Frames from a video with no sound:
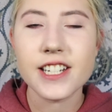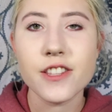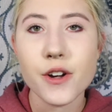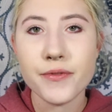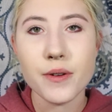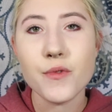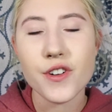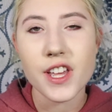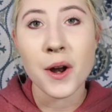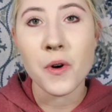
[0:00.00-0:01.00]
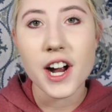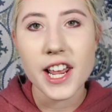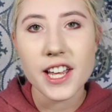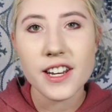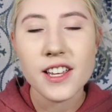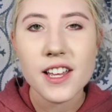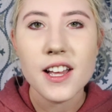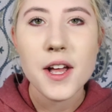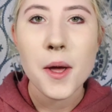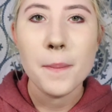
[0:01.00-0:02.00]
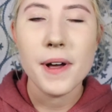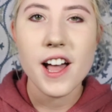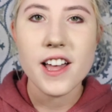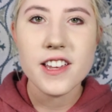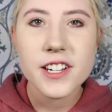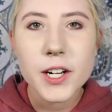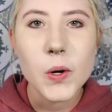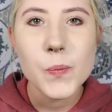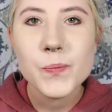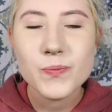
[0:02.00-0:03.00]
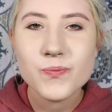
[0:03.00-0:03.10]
and there are a few more that I wanted, but you know,